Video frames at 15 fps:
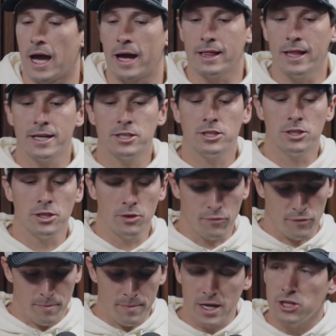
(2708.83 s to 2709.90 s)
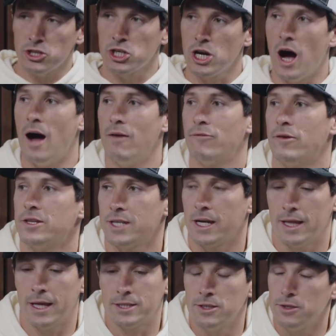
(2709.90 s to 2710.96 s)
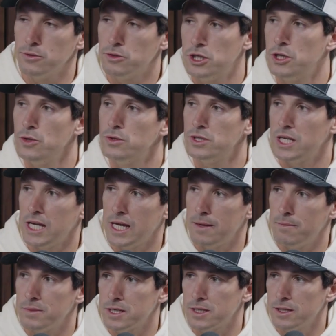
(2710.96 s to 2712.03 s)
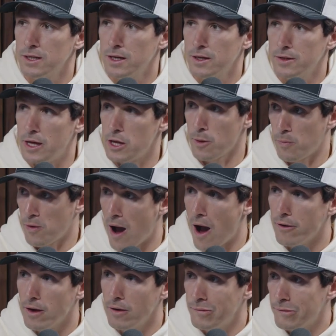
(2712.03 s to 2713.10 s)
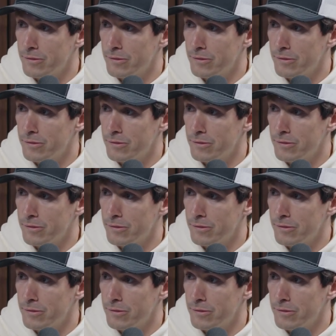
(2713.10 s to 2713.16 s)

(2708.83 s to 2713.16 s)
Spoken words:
I'd like to do from each conference. I'd like to do 2 teams that you're proud of.